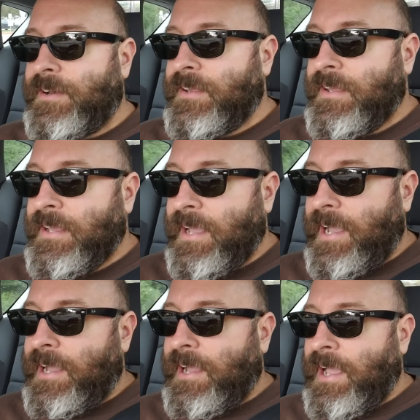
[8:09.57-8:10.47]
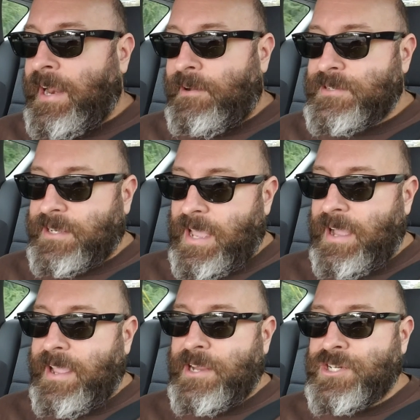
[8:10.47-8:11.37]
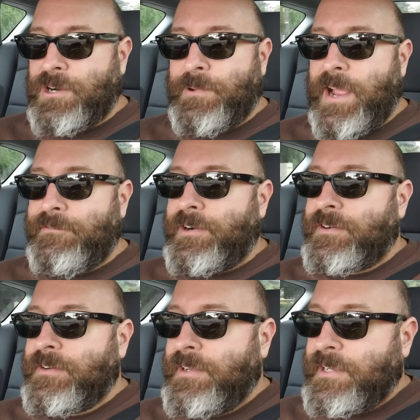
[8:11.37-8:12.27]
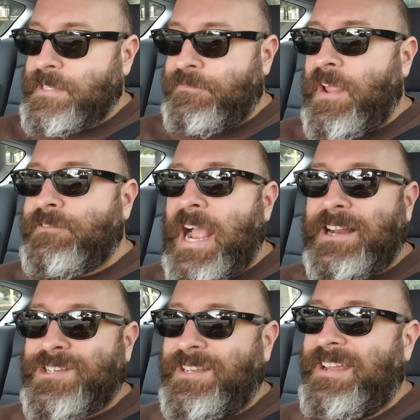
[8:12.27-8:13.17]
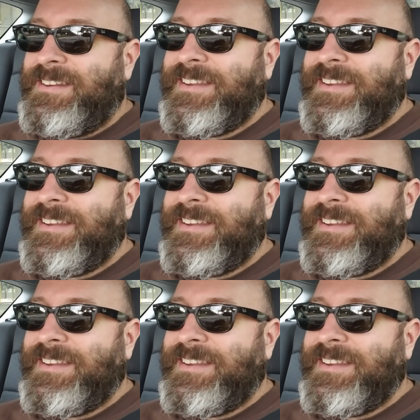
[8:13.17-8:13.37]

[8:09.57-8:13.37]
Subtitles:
And I was like, yeah, sure, whatever. Because I've never actually,